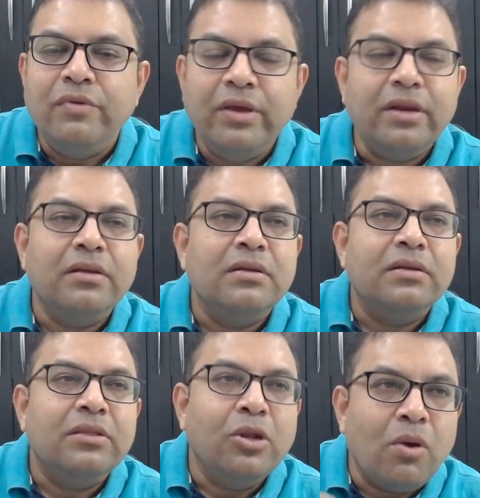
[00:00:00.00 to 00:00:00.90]
where
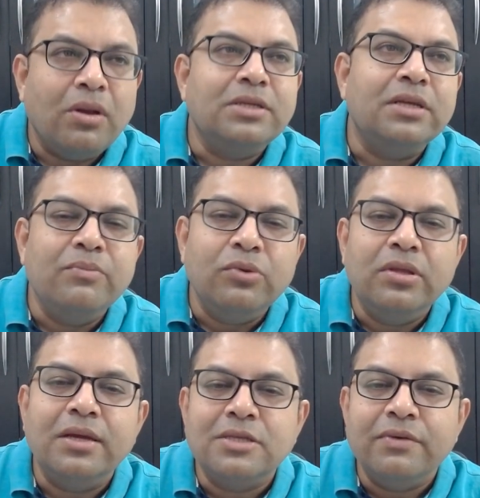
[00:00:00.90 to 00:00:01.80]
the knowledge that
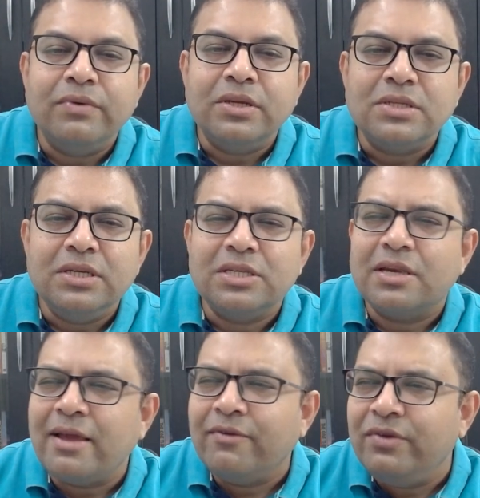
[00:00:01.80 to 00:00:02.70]
buddha has given us it's
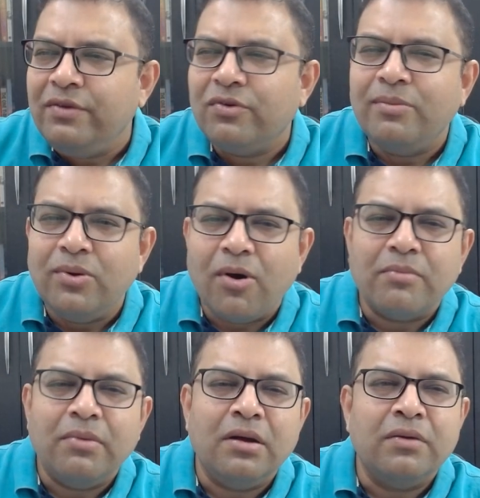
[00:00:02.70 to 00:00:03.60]
like free from
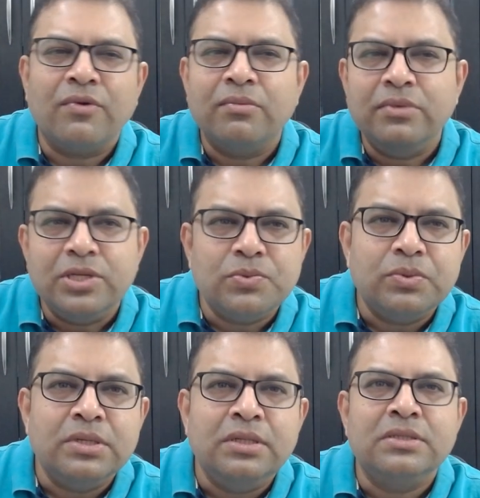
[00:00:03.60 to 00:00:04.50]
dogma from
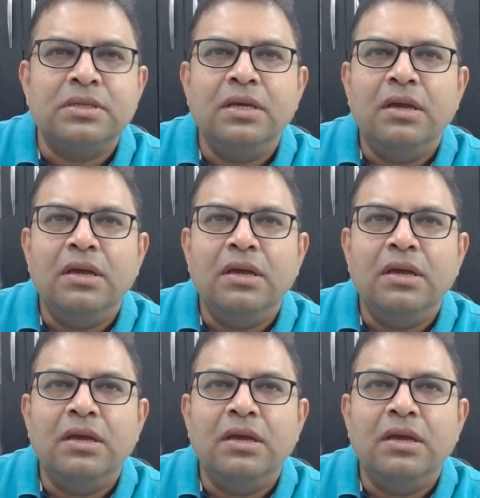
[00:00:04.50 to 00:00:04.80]
rituals